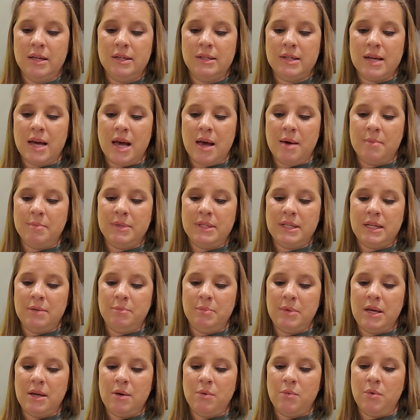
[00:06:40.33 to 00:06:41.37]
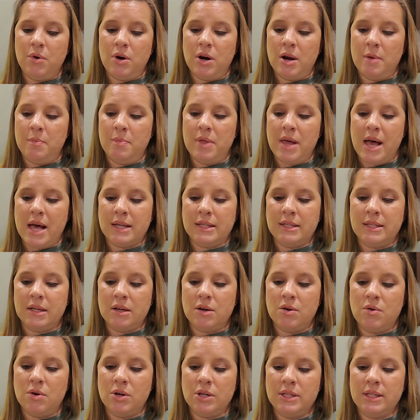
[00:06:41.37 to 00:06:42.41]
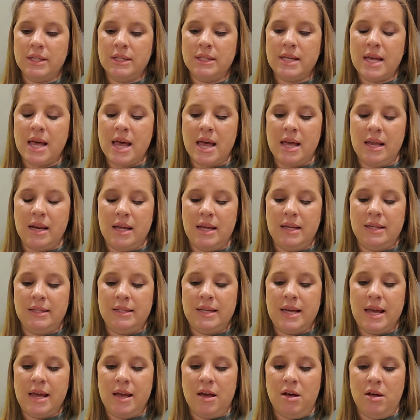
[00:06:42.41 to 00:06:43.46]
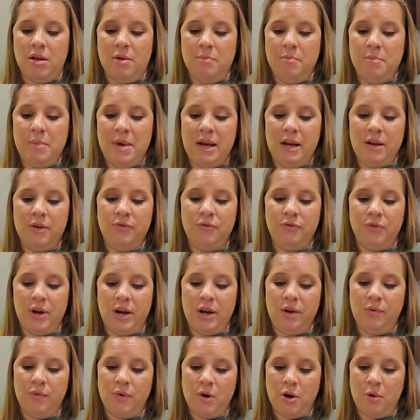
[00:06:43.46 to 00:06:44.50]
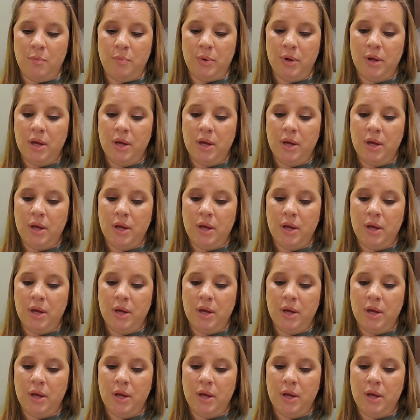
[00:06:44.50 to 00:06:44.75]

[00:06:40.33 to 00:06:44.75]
Tom Denby wore a plastic horse's head and tail made of frayed rope.